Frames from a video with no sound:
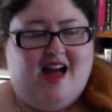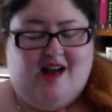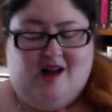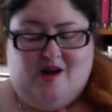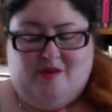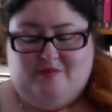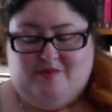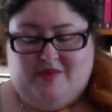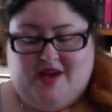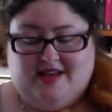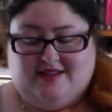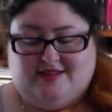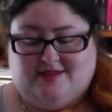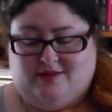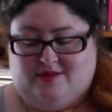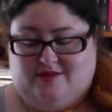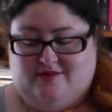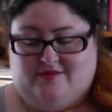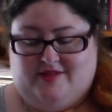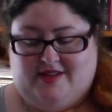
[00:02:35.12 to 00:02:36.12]

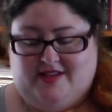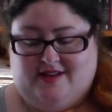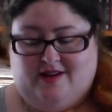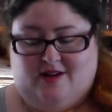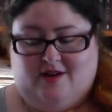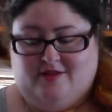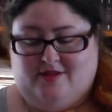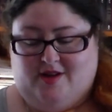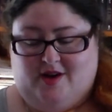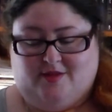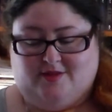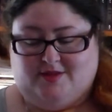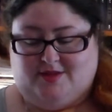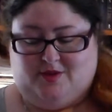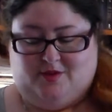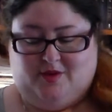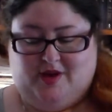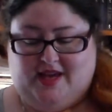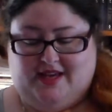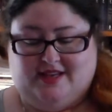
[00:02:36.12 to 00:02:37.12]
It's sort of the whole
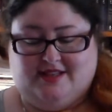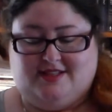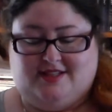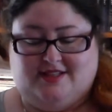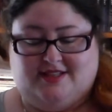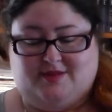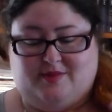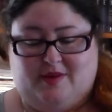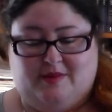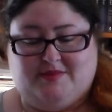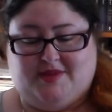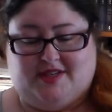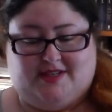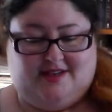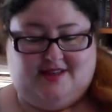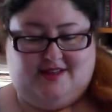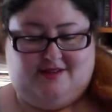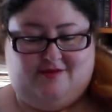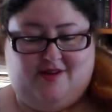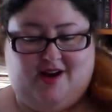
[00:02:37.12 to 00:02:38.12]
stalking is just swept
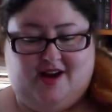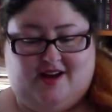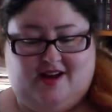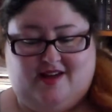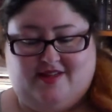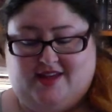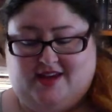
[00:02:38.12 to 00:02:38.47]
under the rug.